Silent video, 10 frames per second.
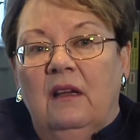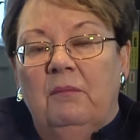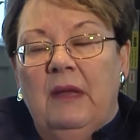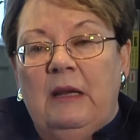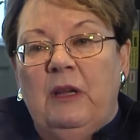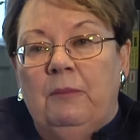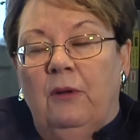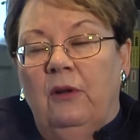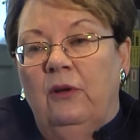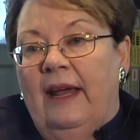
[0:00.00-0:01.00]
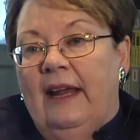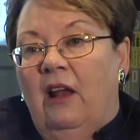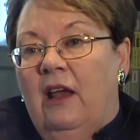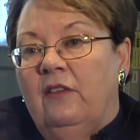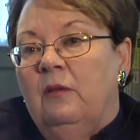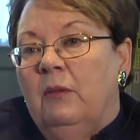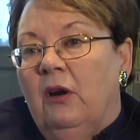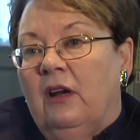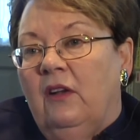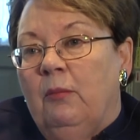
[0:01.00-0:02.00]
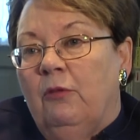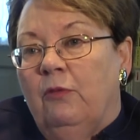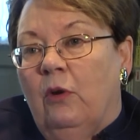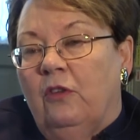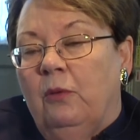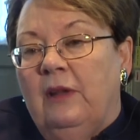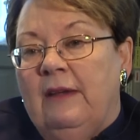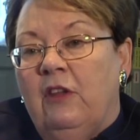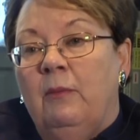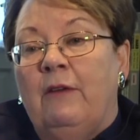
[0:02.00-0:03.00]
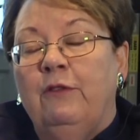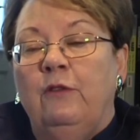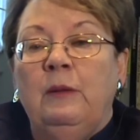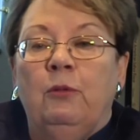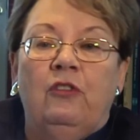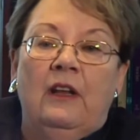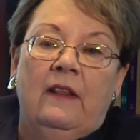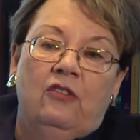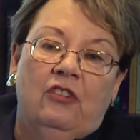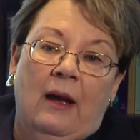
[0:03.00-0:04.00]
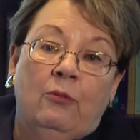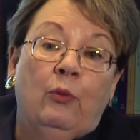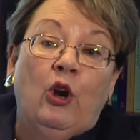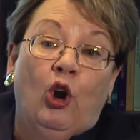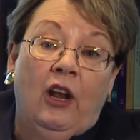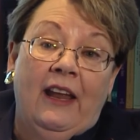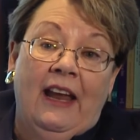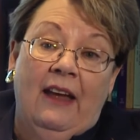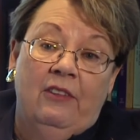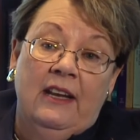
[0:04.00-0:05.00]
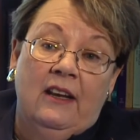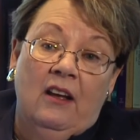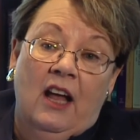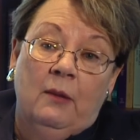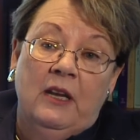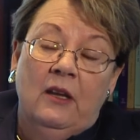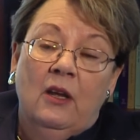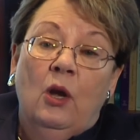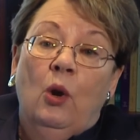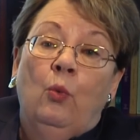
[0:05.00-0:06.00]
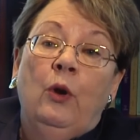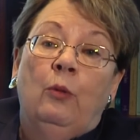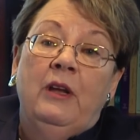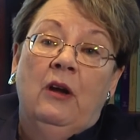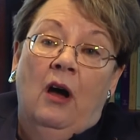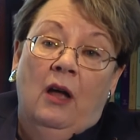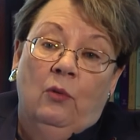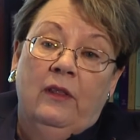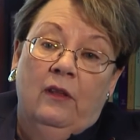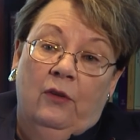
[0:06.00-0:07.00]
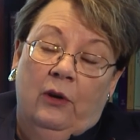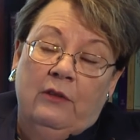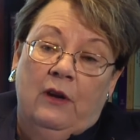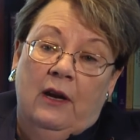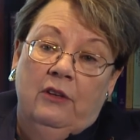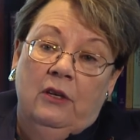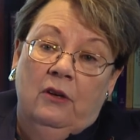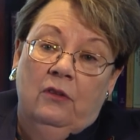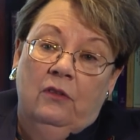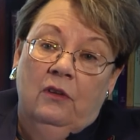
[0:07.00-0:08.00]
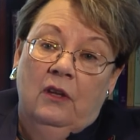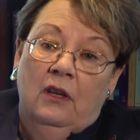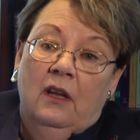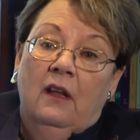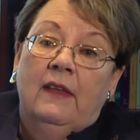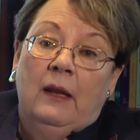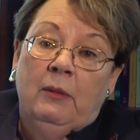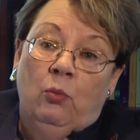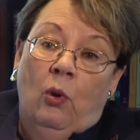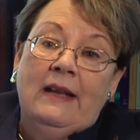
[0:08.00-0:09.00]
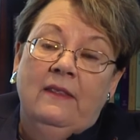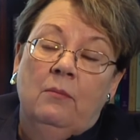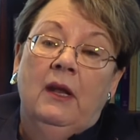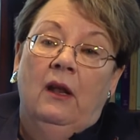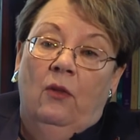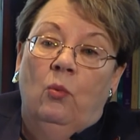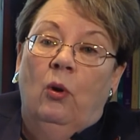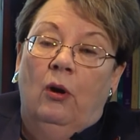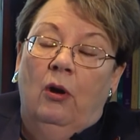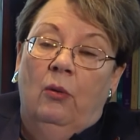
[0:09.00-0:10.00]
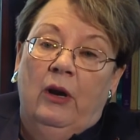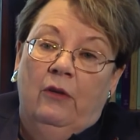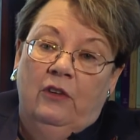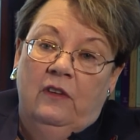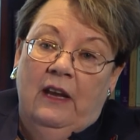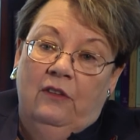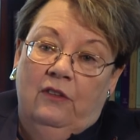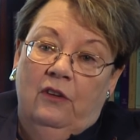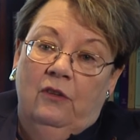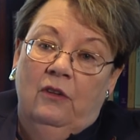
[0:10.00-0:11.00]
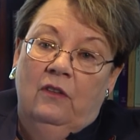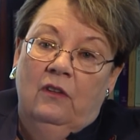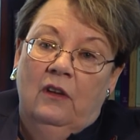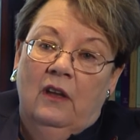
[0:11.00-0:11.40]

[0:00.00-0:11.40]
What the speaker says: Many people who analyze the American labor force believe that about 50% of the jobs we currently have in the economy will be gone within 35 years. That'll be right in the middle of the work career of today's students.